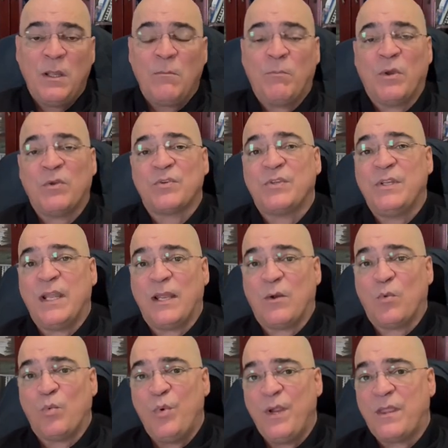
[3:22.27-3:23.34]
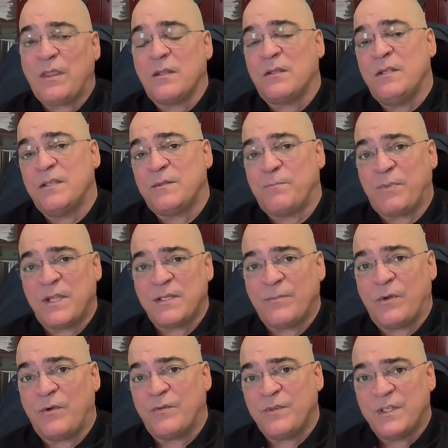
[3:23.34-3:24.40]
Because with this
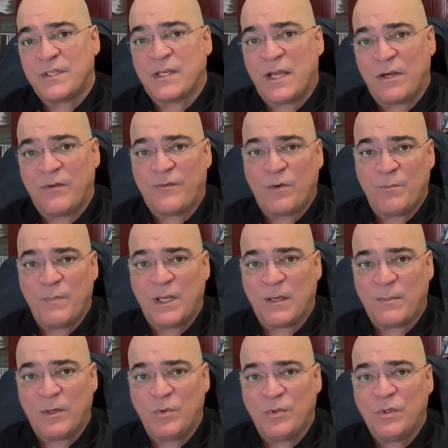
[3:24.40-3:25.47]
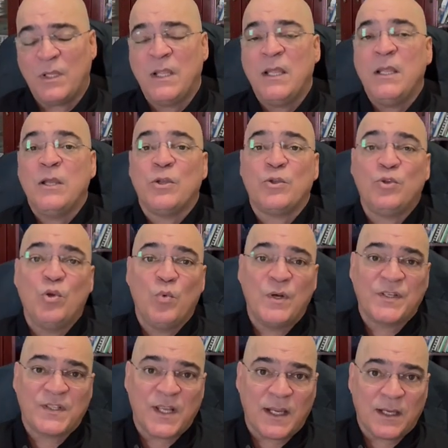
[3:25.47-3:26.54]
placement of this kind of Orbera balloon, you will
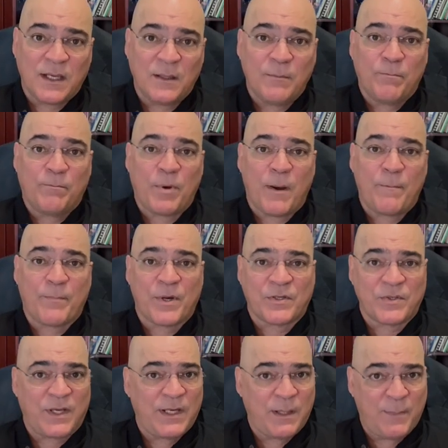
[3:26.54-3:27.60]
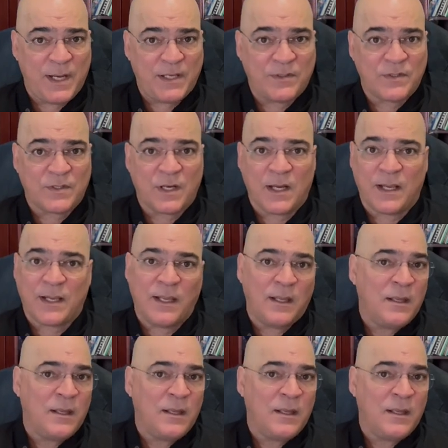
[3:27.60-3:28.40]
take in pump proton inhibitors like